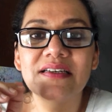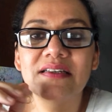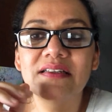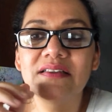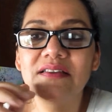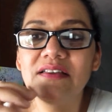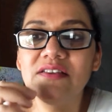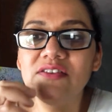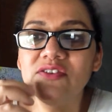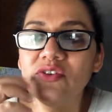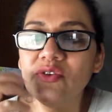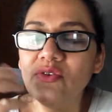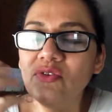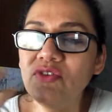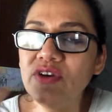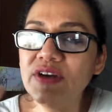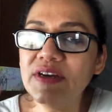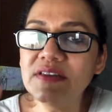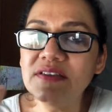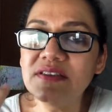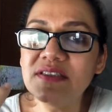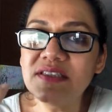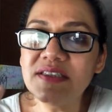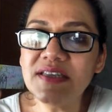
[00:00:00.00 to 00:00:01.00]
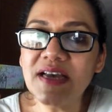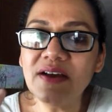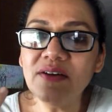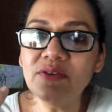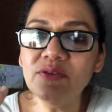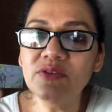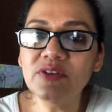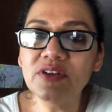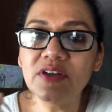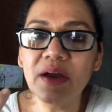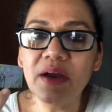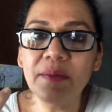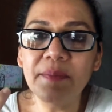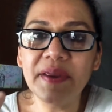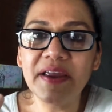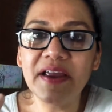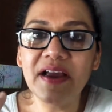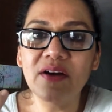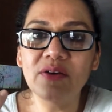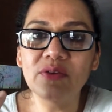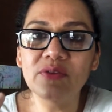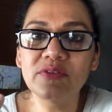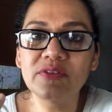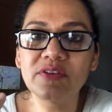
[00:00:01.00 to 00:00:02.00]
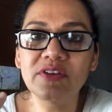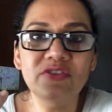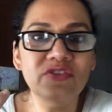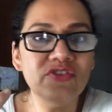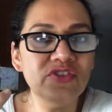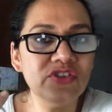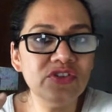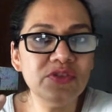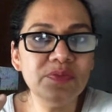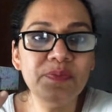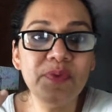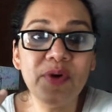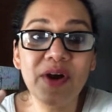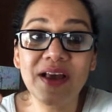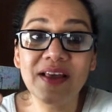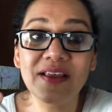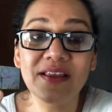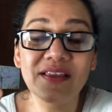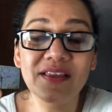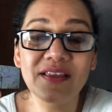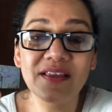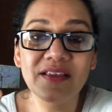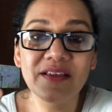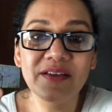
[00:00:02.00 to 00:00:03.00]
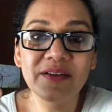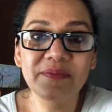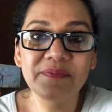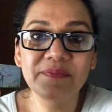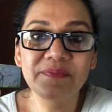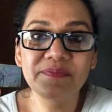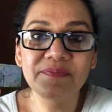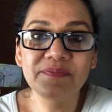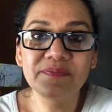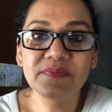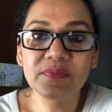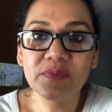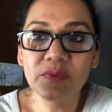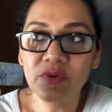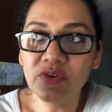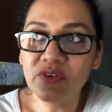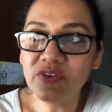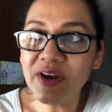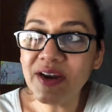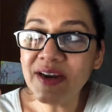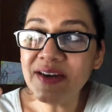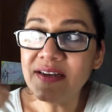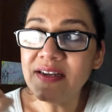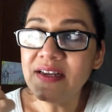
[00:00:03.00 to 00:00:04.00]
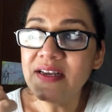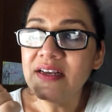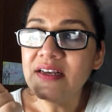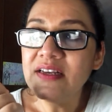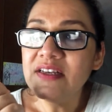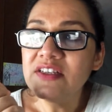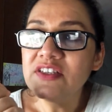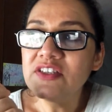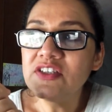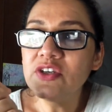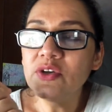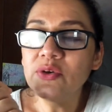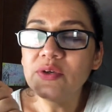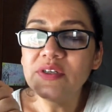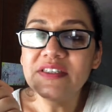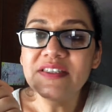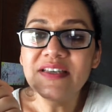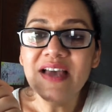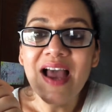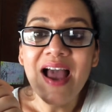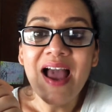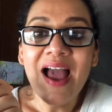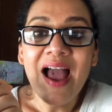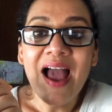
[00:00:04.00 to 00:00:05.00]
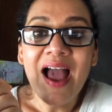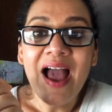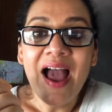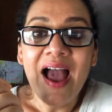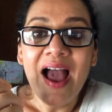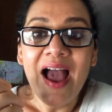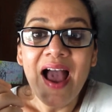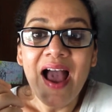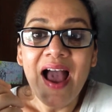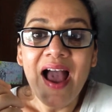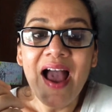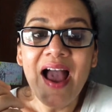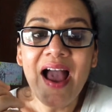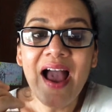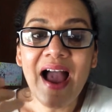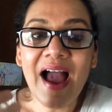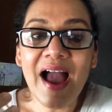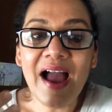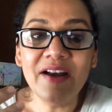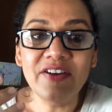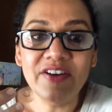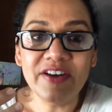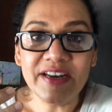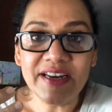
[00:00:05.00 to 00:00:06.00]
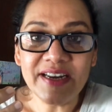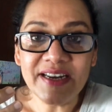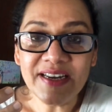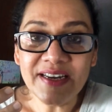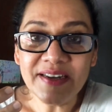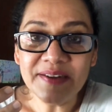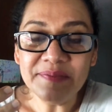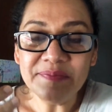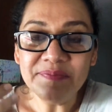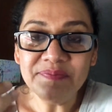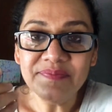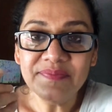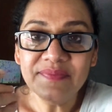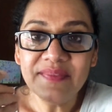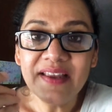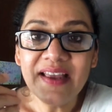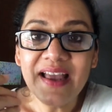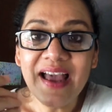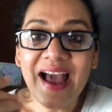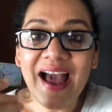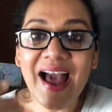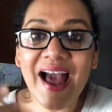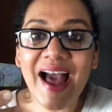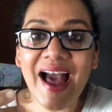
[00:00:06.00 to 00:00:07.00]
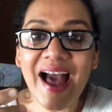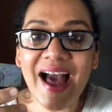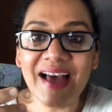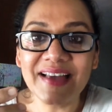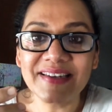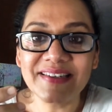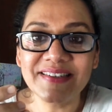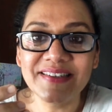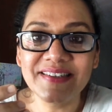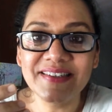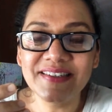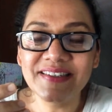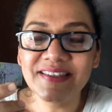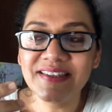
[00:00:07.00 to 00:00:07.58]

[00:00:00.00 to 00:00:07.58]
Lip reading: There's no real sound coming out. There's just breath. All right? So it's Harry, hat,